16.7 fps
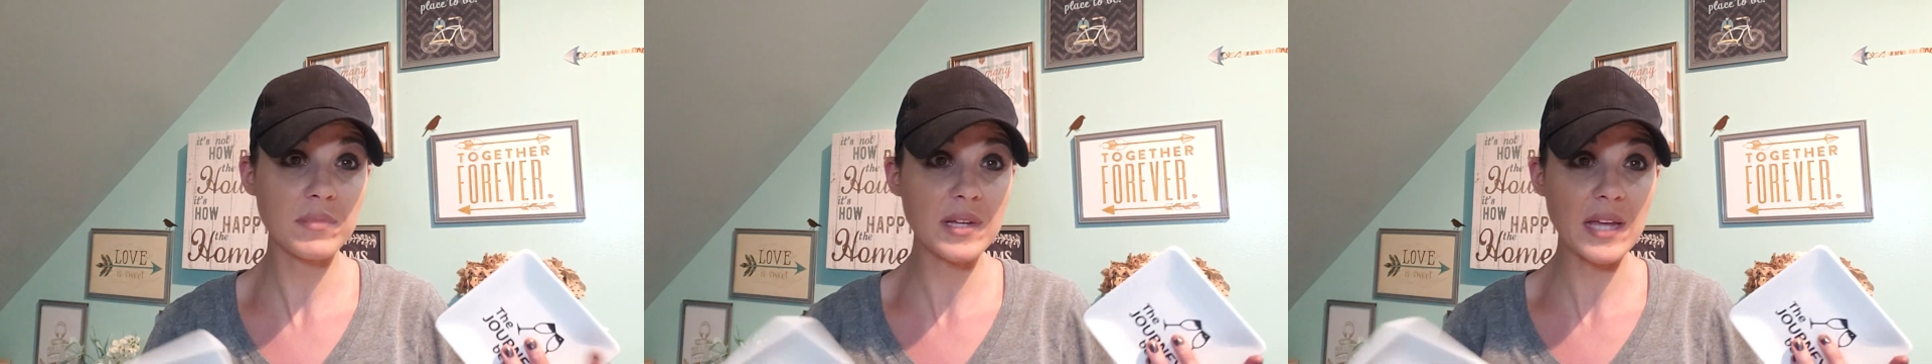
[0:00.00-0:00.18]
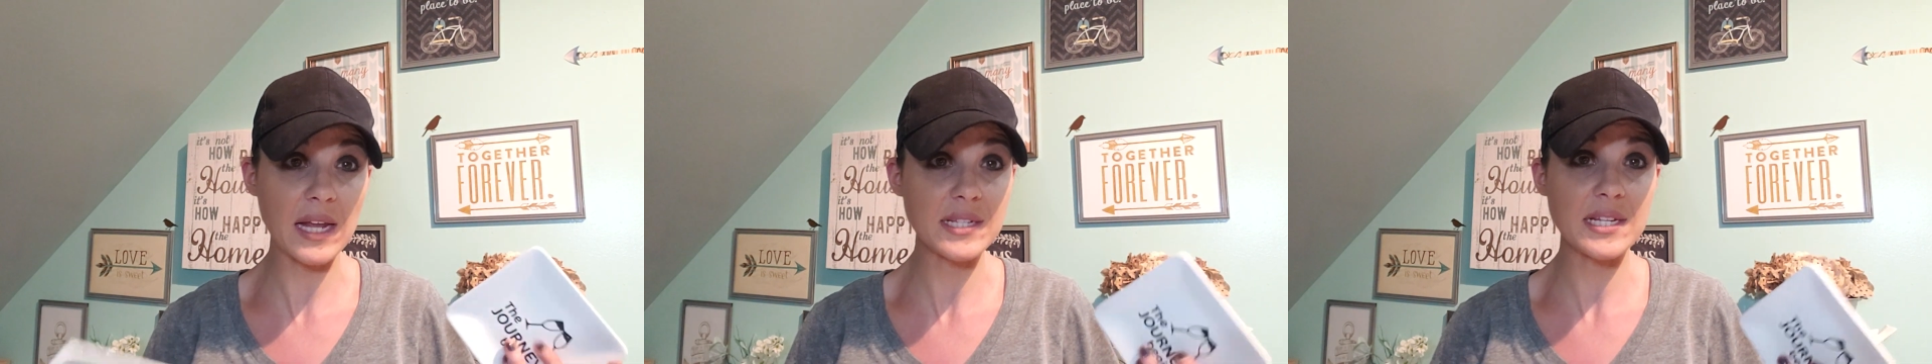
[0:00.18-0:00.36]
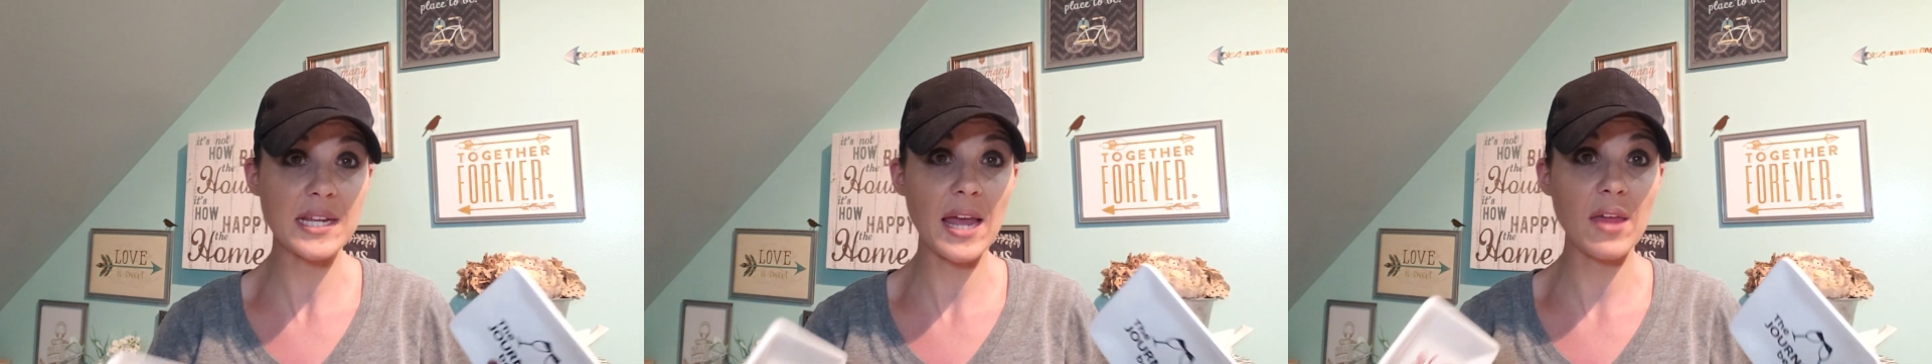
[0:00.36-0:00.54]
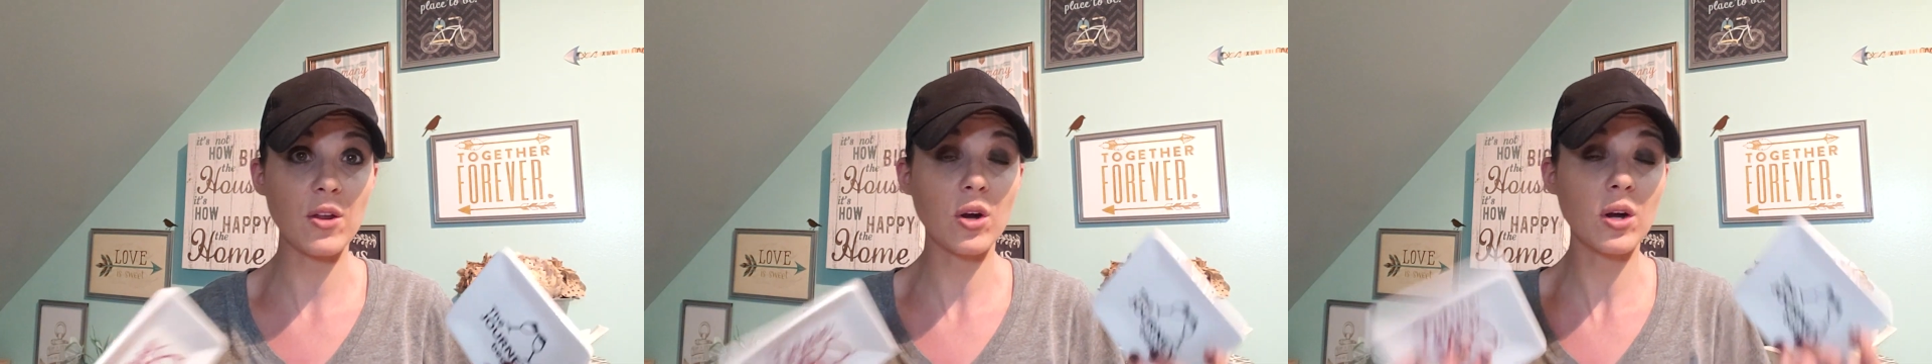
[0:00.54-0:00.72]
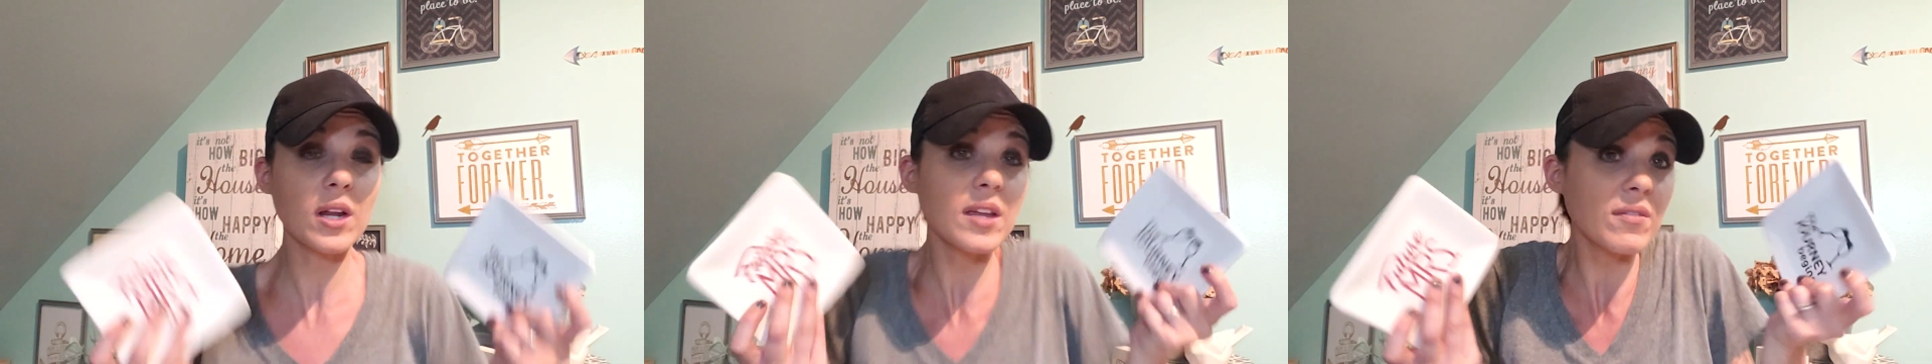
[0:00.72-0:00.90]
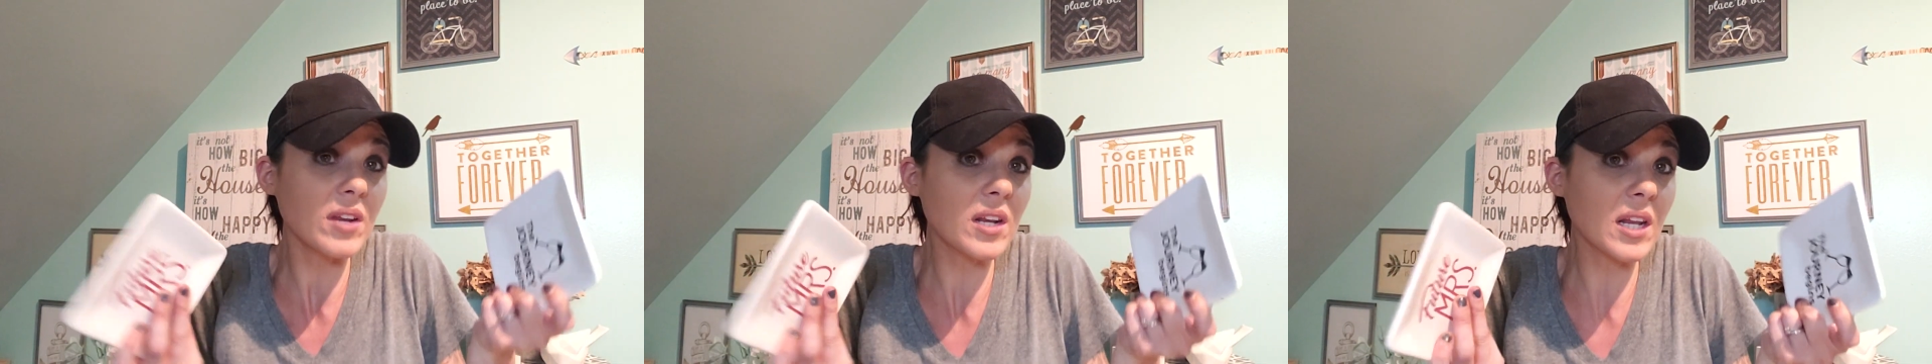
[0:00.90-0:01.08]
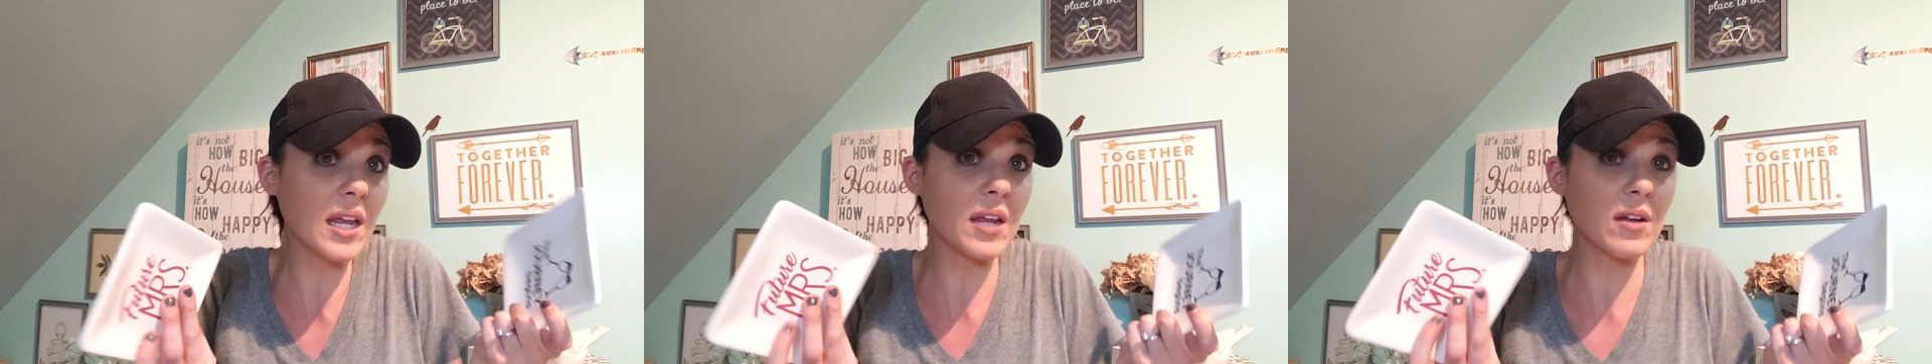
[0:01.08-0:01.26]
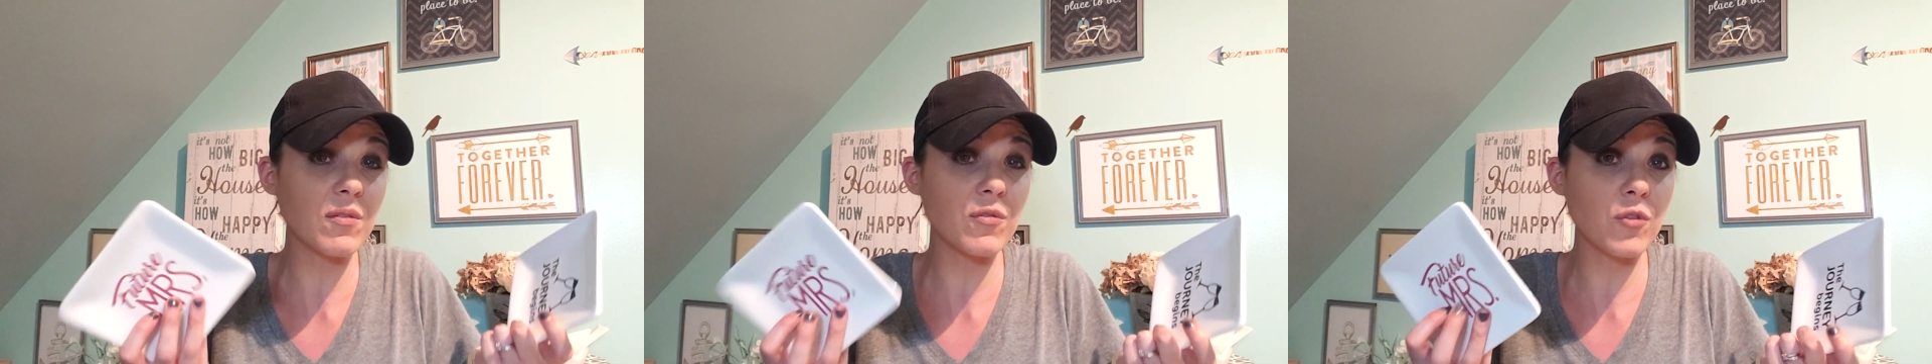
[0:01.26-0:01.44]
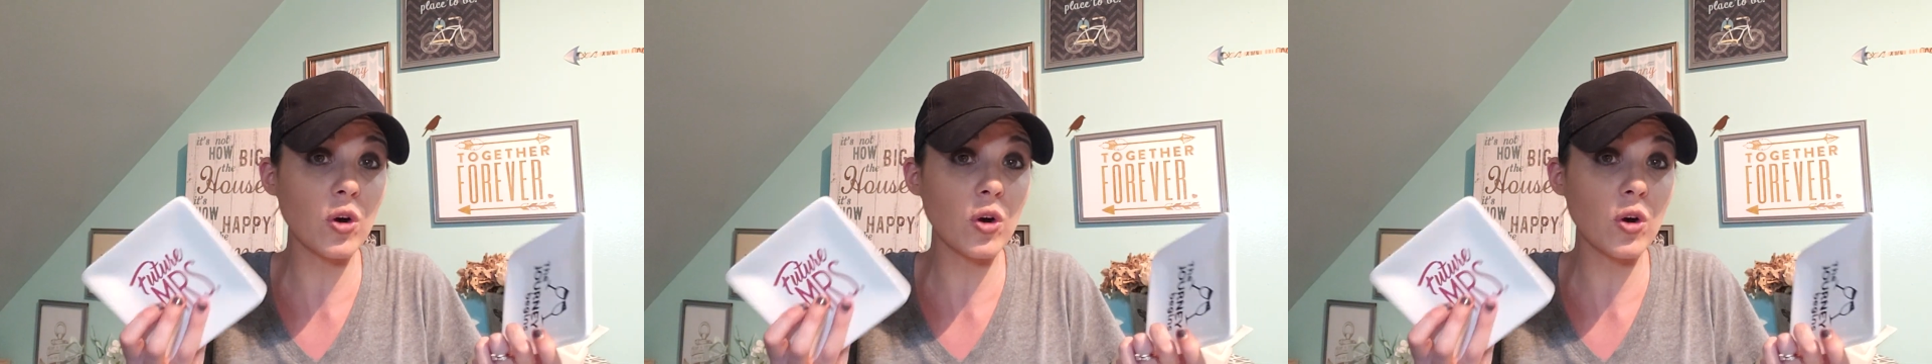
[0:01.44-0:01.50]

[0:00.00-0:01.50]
get together, or even like